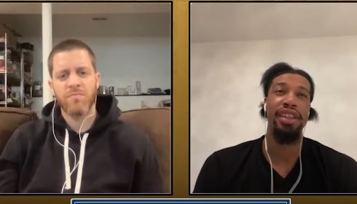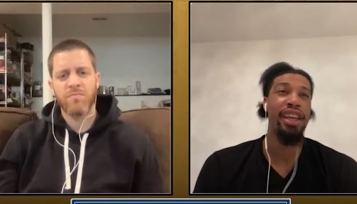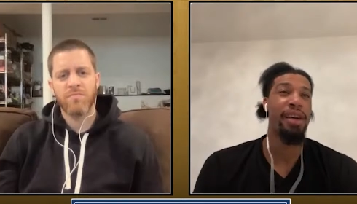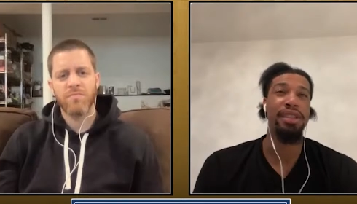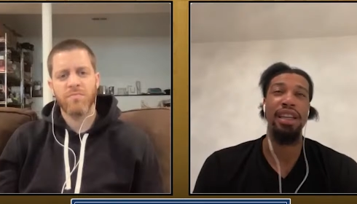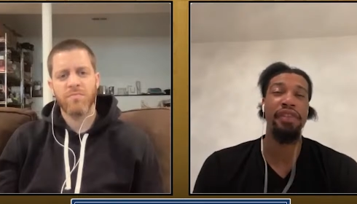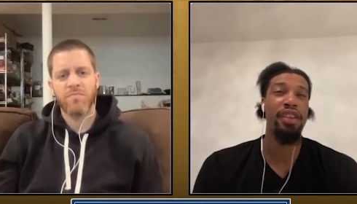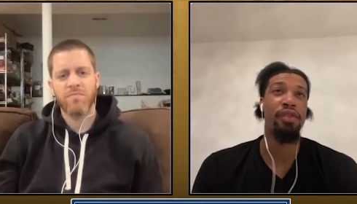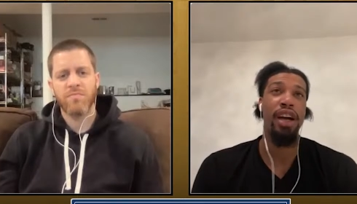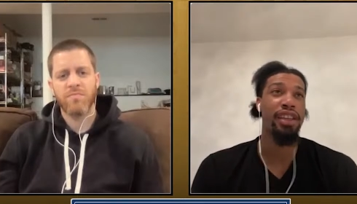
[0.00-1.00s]
Speaker 1: DMs left
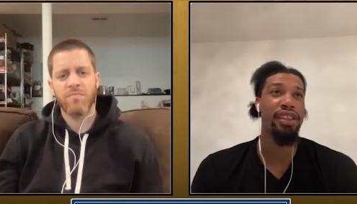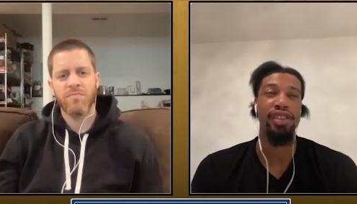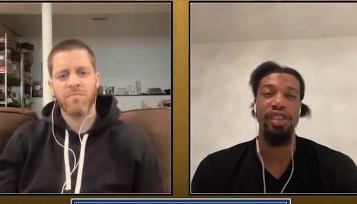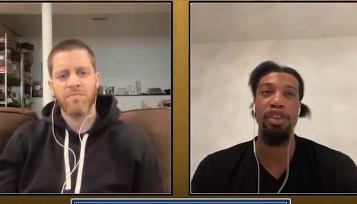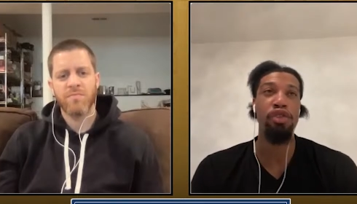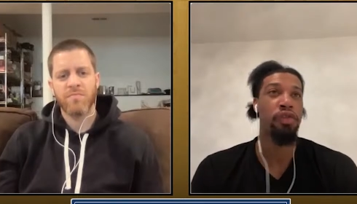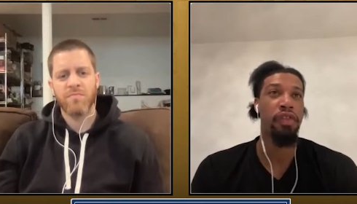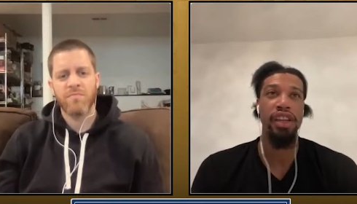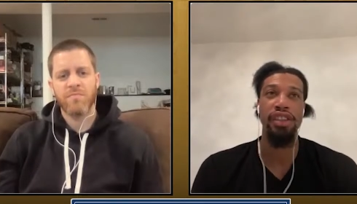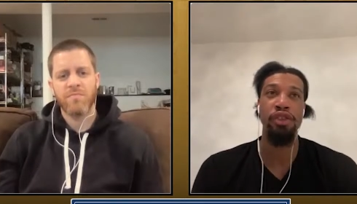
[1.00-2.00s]
and right, just huge
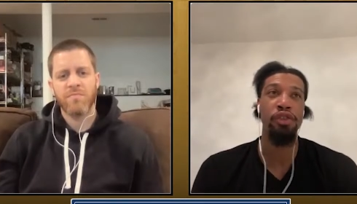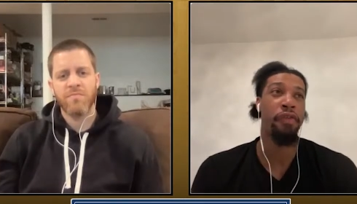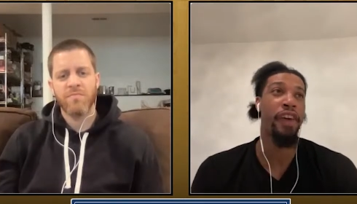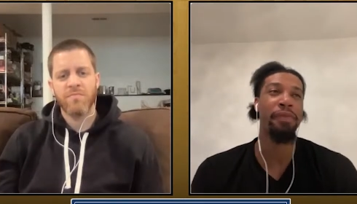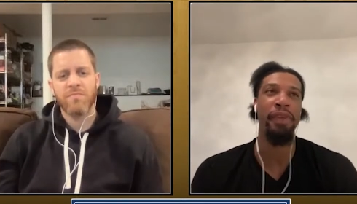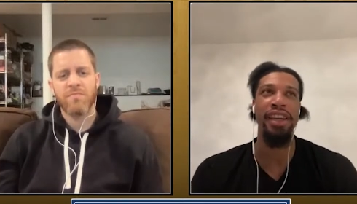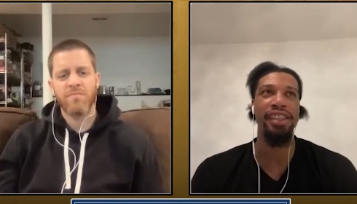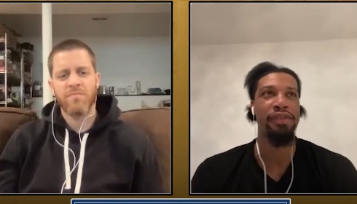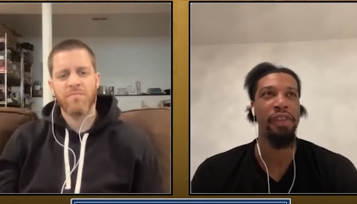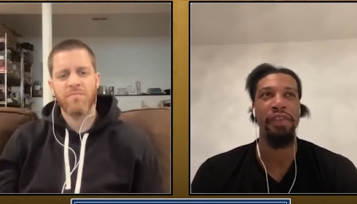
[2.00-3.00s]
fans, cute fake
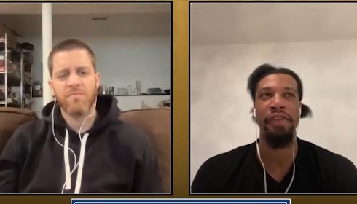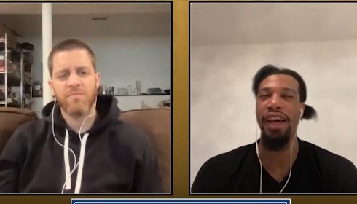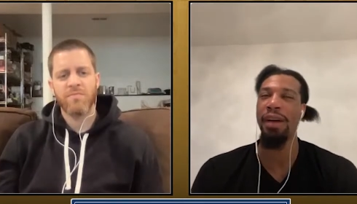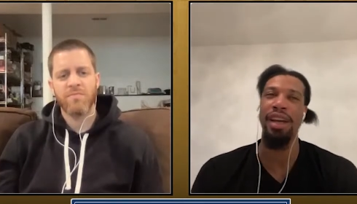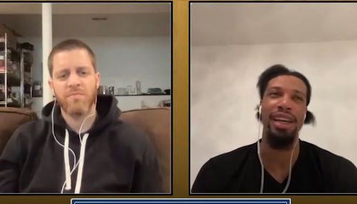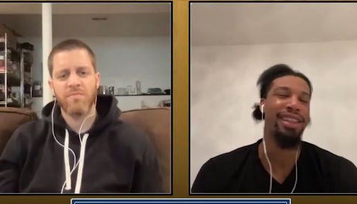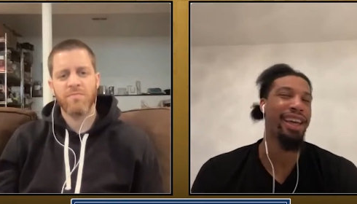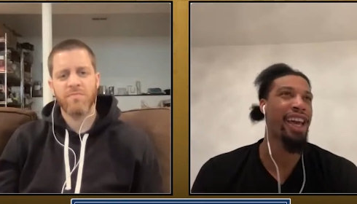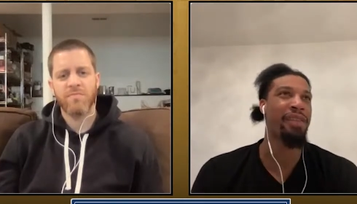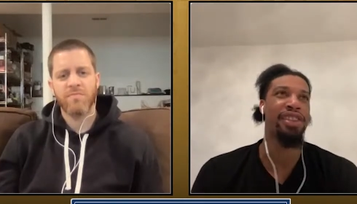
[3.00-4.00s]
pages, fake. I'm like,
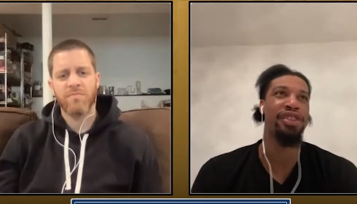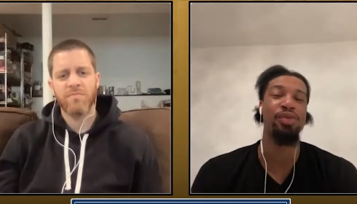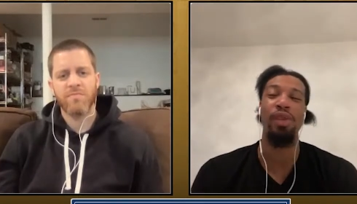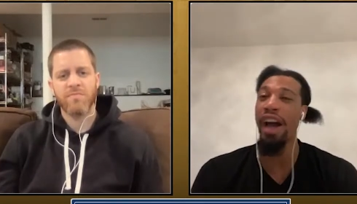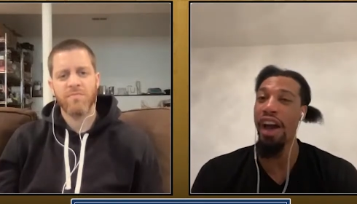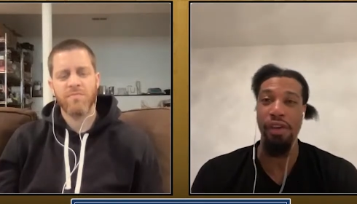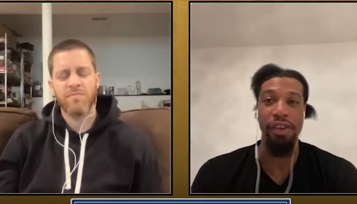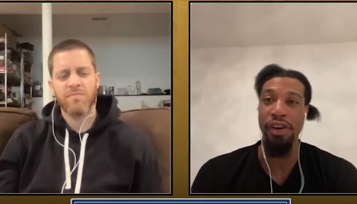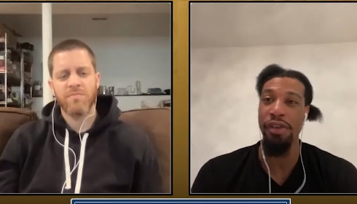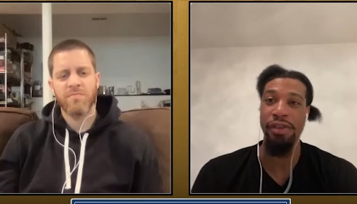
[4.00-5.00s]
damn, this is
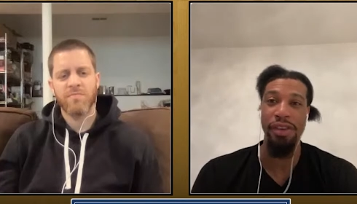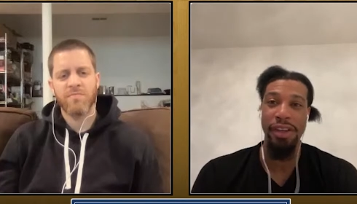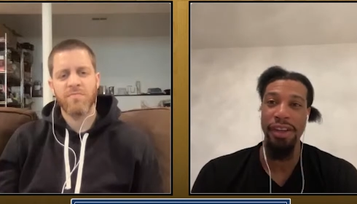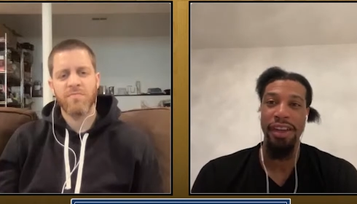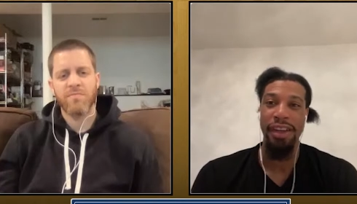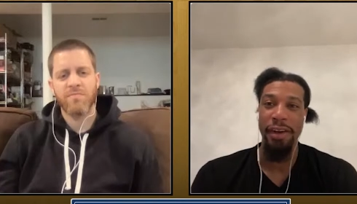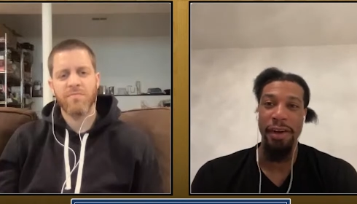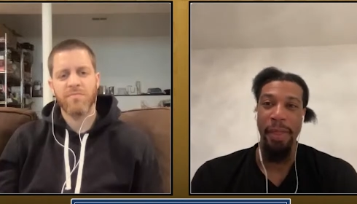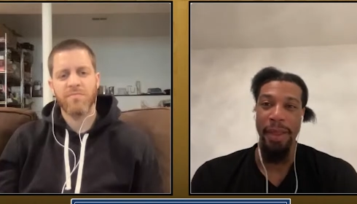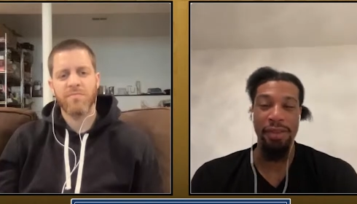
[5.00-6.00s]
wild, yo.
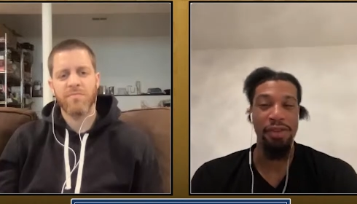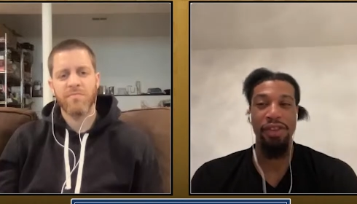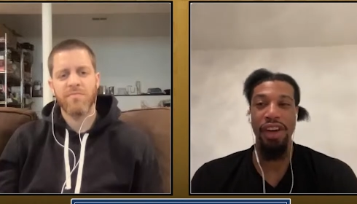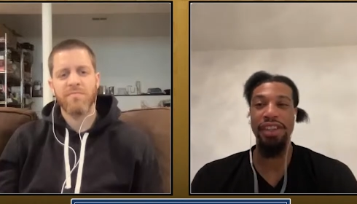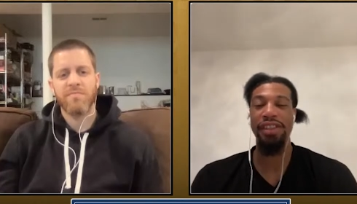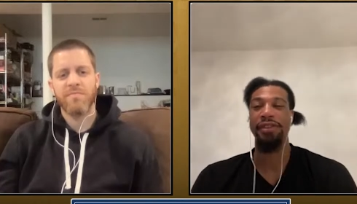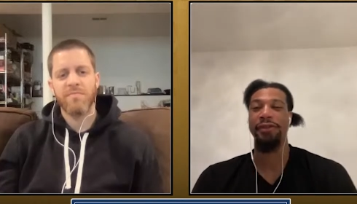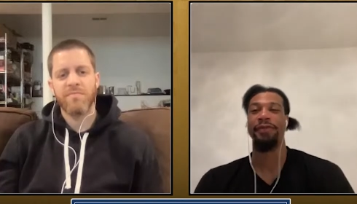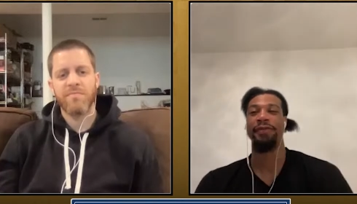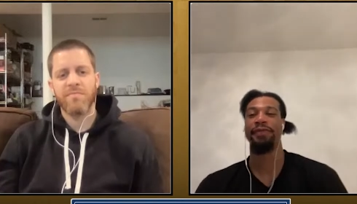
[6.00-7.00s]
Speaker 2: It was crazy.
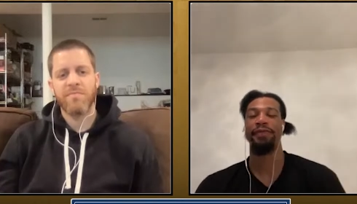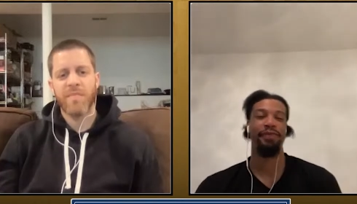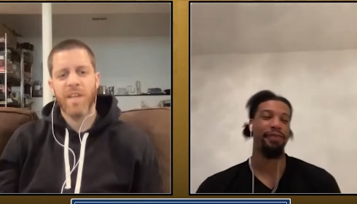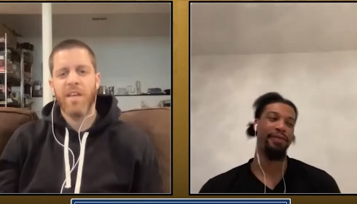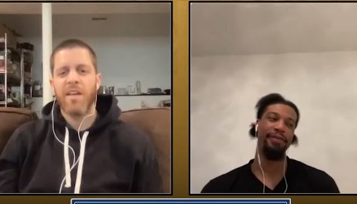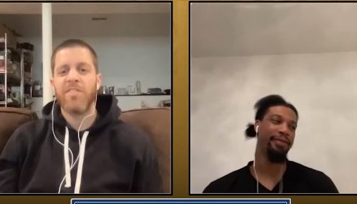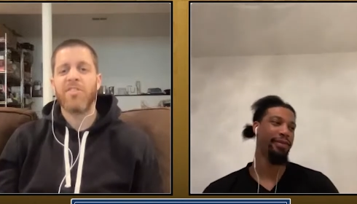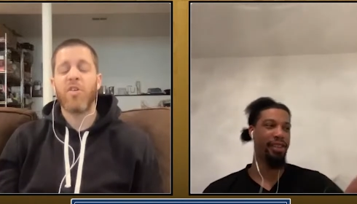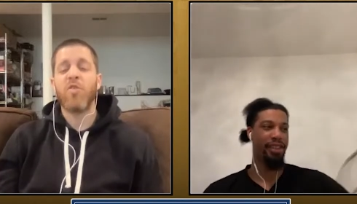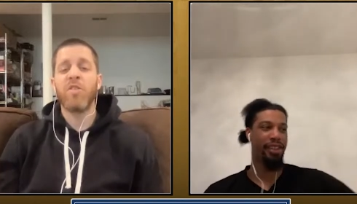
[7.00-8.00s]

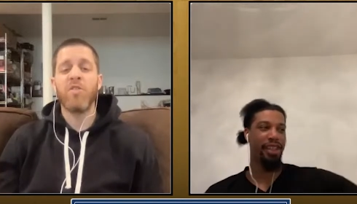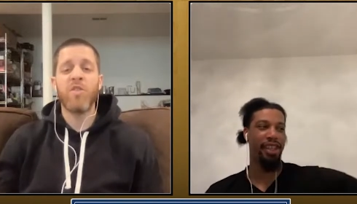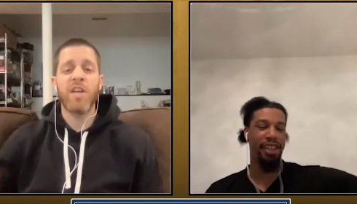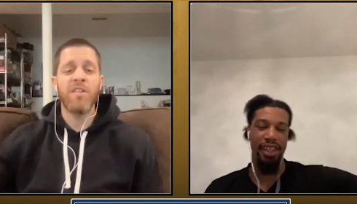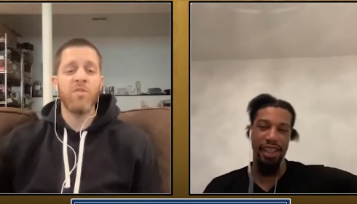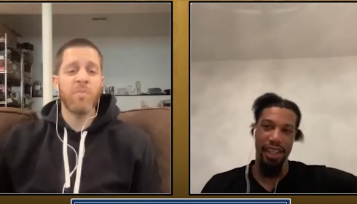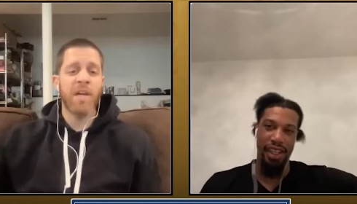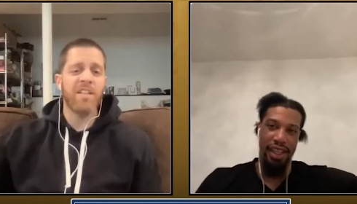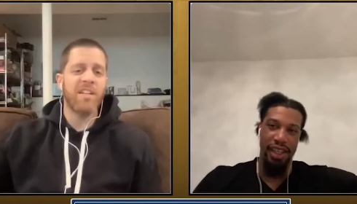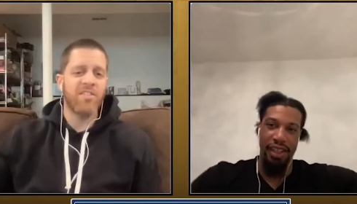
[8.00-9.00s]
So you get you
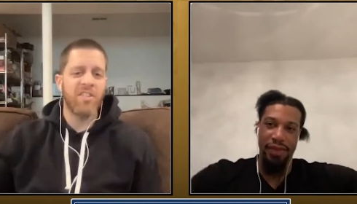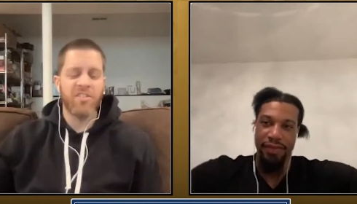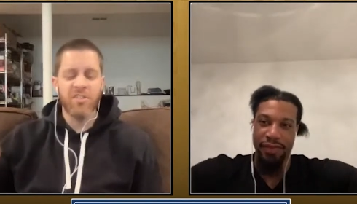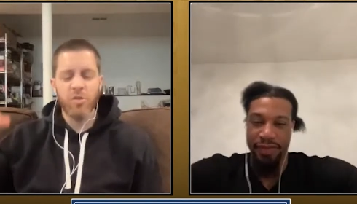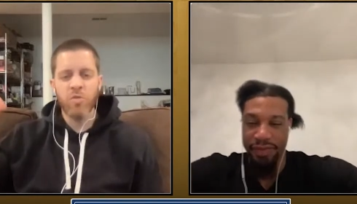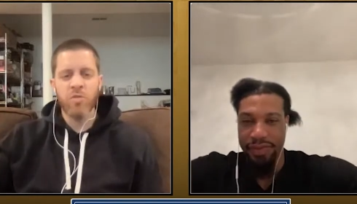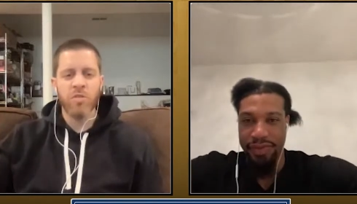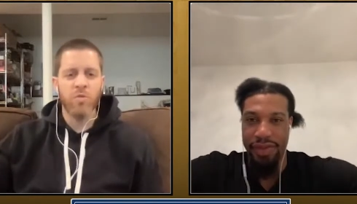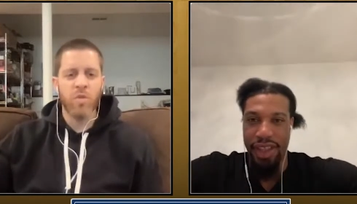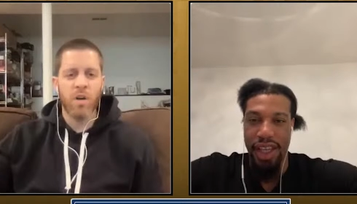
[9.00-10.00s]
make the decision, you
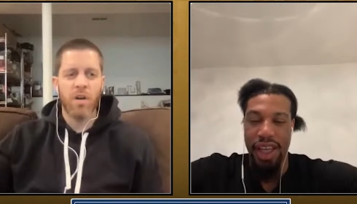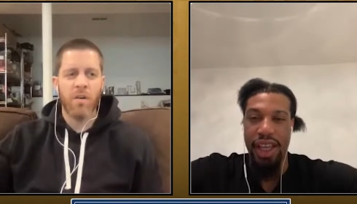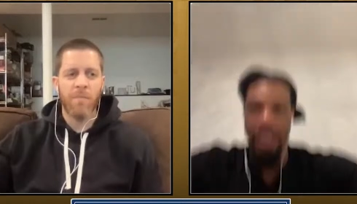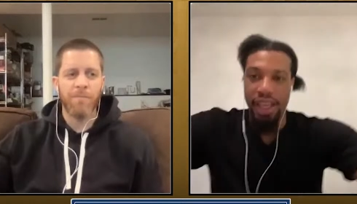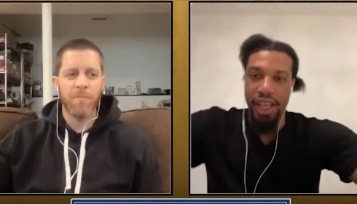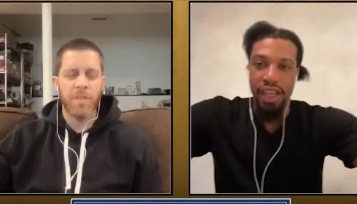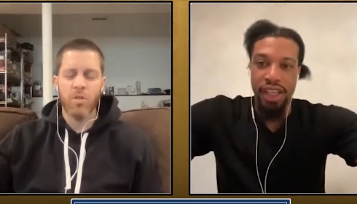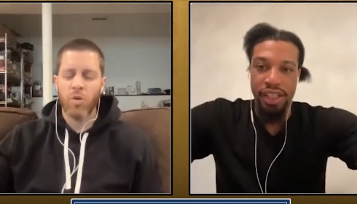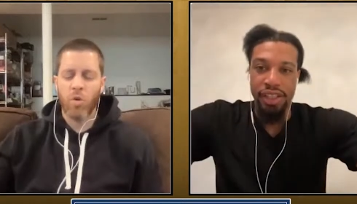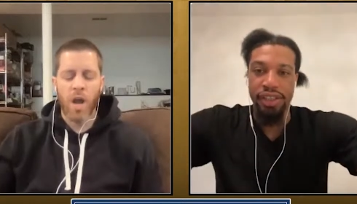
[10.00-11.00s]
you uh
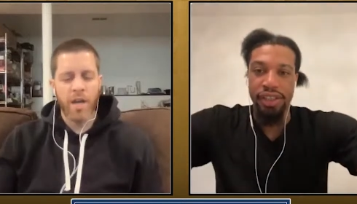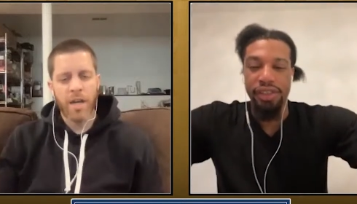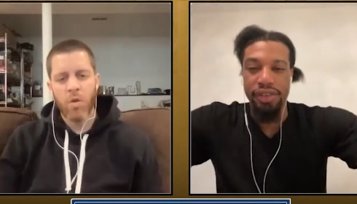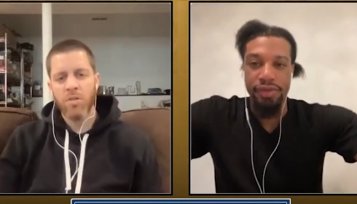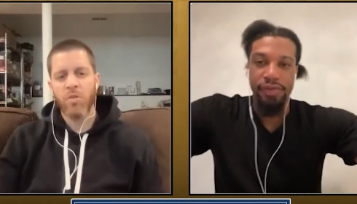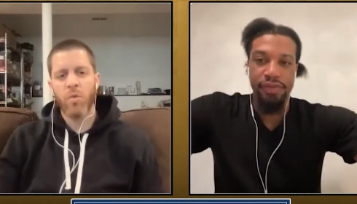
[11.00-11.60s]
you know, grind it out with the